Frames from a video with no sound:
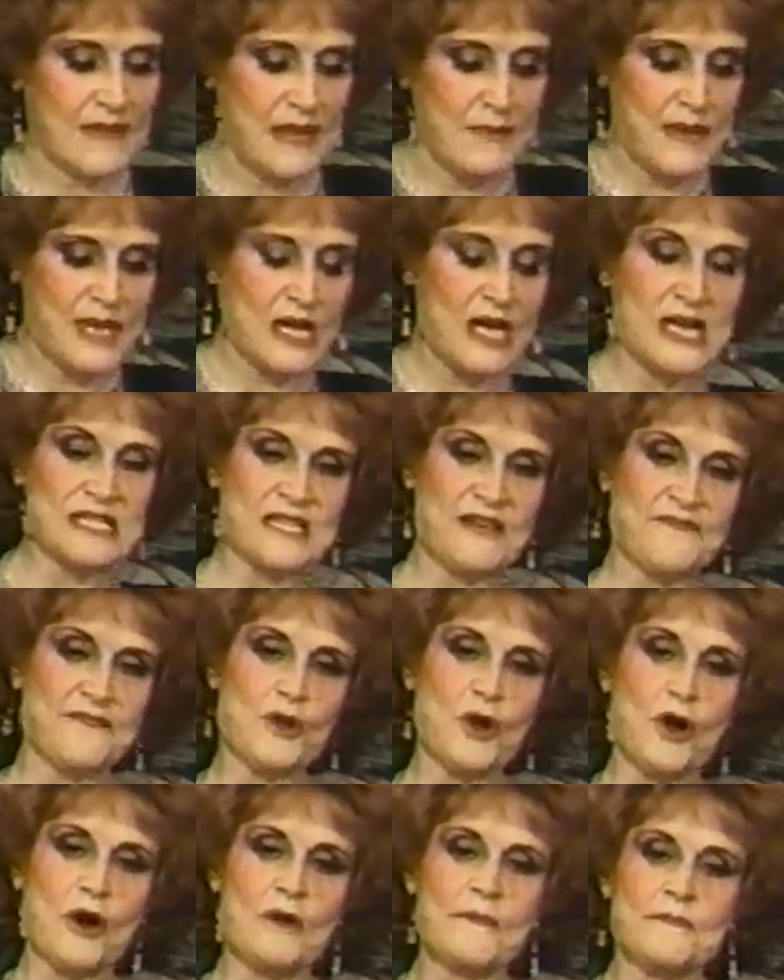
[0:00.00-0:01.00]
Because if
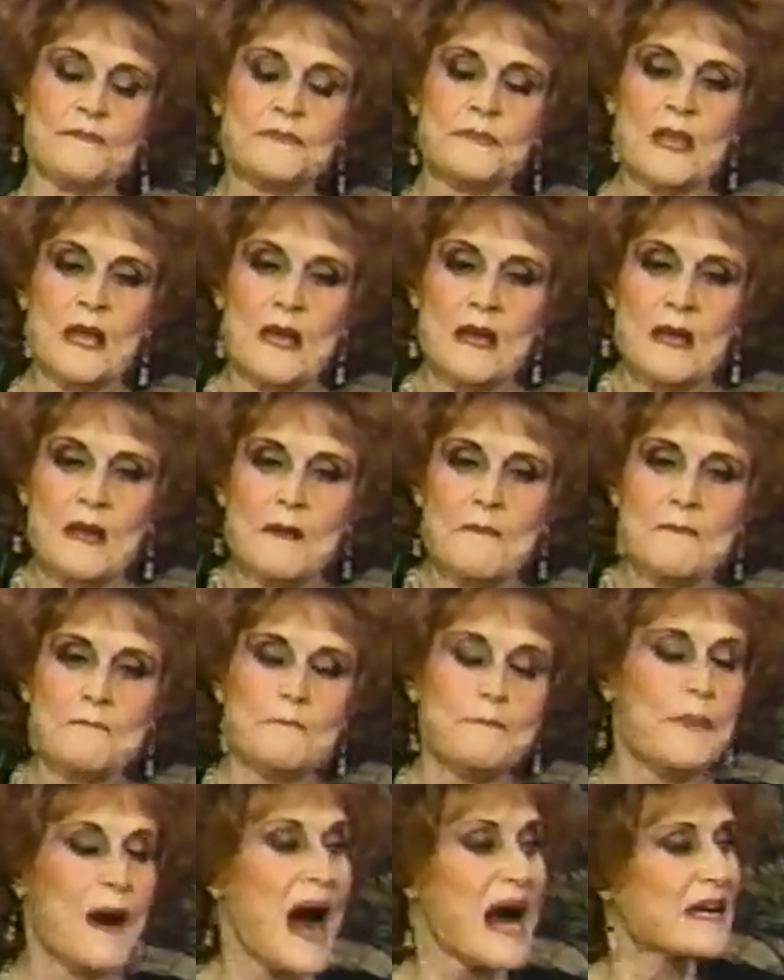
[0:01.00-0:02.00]
your
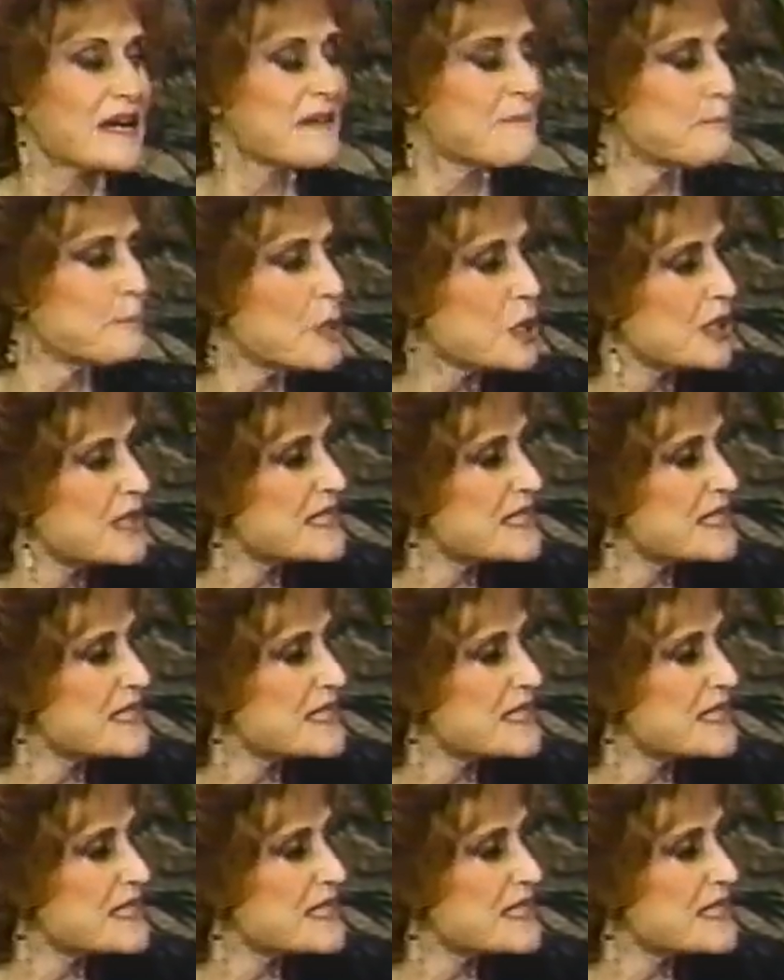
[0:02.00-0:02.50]
pocketbook